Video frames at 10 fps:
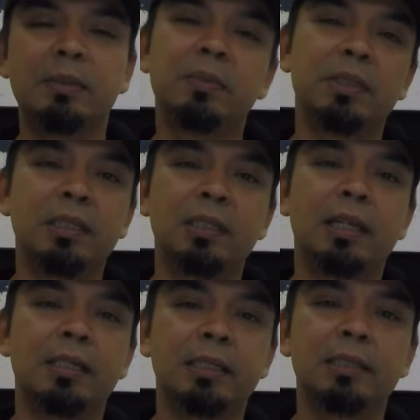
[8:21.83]
particular
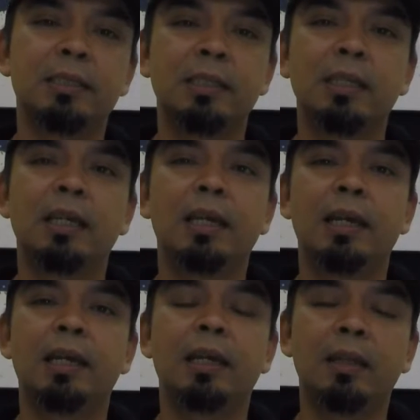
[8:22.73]
axles,
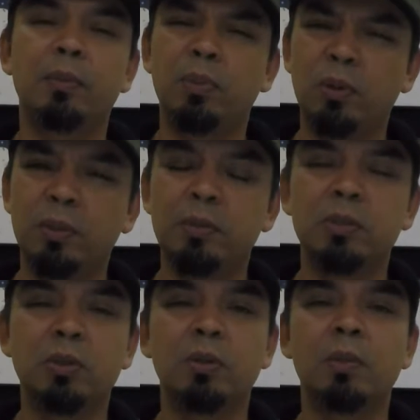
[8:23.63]
and probably I'm
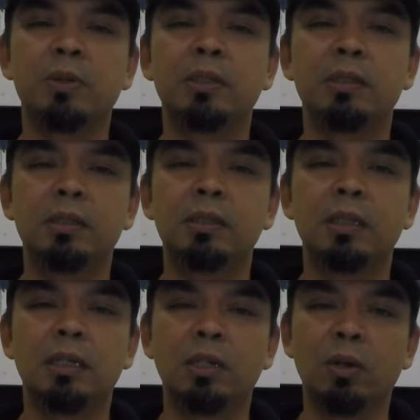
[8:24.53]
just gonna mount it
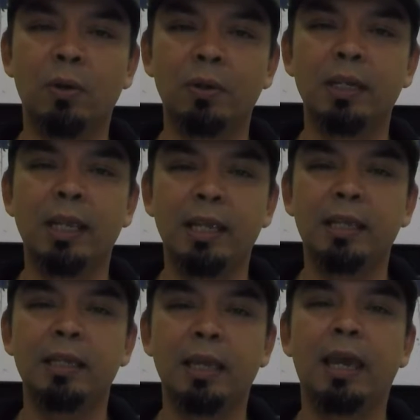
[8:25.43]
on
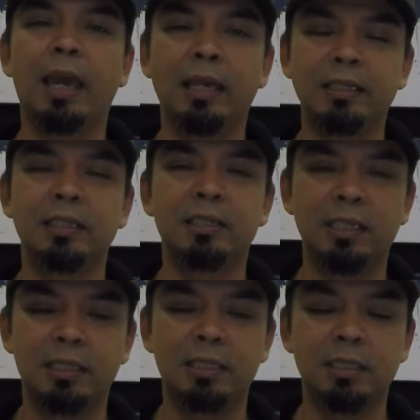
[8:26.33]
a axial
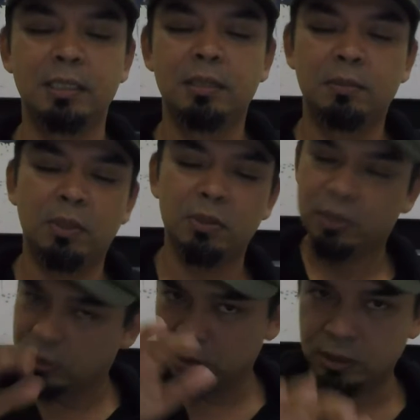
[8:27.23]
chassis, because
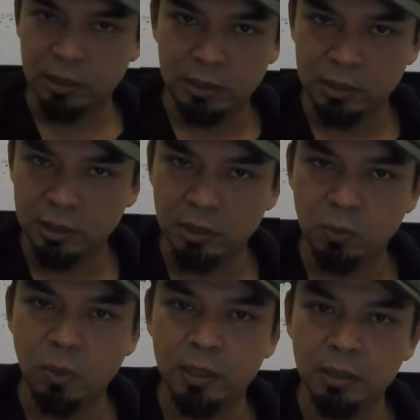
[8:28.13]
this is a
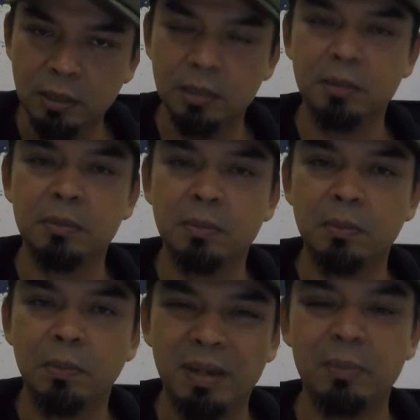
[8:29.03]

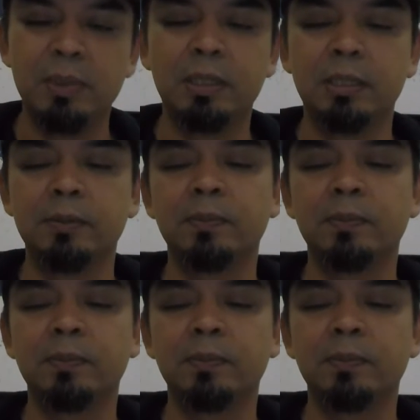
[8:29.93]
313mm.